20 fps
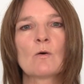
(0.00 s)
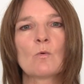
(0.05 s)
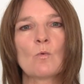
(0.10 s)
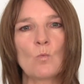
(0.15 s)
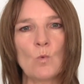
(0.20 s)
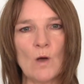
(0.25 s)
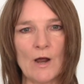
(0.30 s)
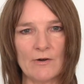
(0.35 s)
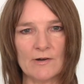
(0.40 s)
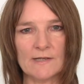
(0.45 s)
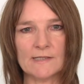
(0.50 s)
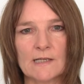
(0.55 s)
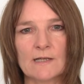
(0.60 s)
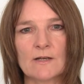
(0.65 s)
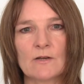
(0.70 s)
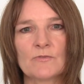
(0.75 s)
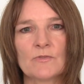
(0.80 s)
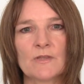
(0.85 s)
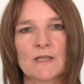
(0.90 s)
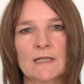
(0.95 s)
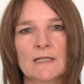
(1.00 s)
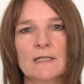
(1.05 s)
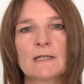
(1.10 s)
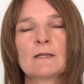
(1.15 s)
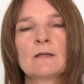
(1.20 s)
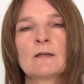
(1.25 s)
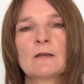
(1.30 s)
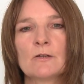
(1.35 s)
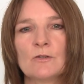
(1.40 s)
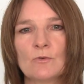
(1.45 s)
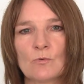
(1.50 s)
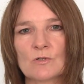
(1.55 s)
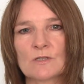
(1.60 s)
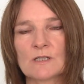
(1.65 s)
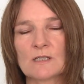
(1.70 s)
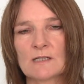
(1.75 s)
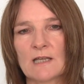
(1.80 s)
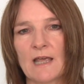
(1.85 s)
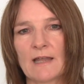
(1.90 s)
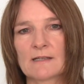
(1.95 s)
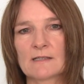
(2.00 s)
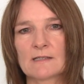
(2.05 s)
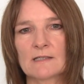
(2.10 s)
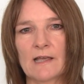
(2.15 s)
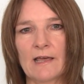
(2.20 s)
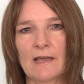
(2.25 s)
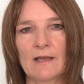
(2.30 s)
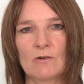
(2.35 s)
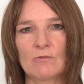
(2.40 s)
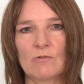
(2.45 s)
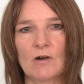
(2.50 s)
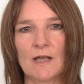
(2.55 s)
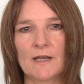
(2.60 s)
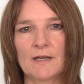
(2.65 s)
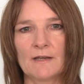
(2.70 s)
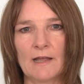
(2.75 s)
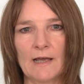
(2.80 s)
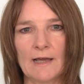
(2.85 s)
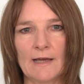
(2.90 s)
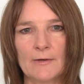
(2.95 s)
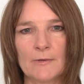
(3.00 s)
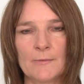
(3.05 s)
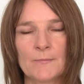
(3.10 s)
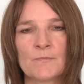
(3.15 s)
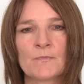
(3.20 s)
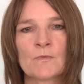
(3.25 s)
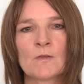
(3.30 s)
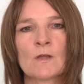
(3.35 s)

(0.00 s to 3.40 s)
Where it on the 0 to 10 scale right now?